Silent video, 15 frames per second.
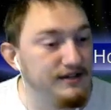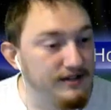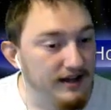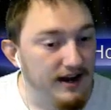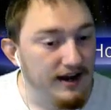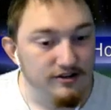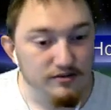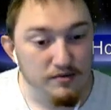
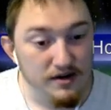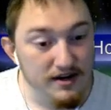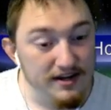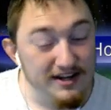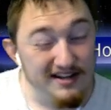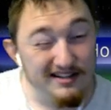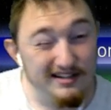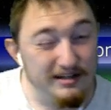I just wanted to
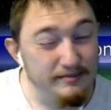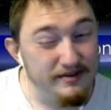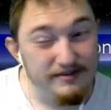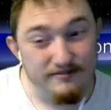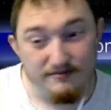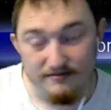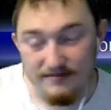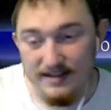get a little bit
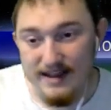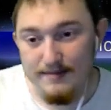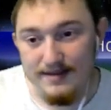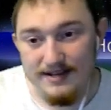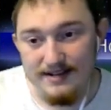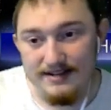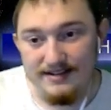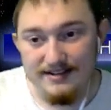of
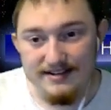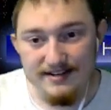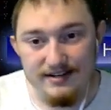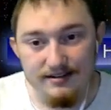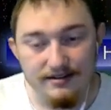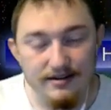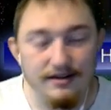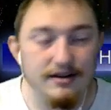gaming in,
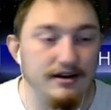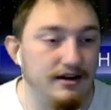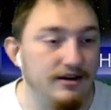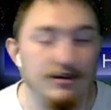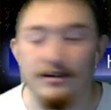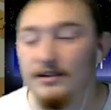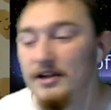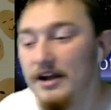because
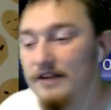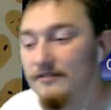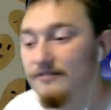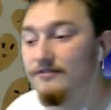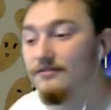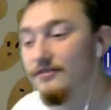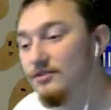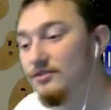life
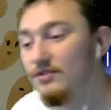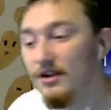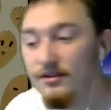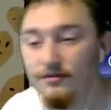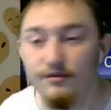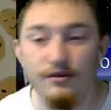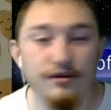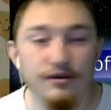is stressful.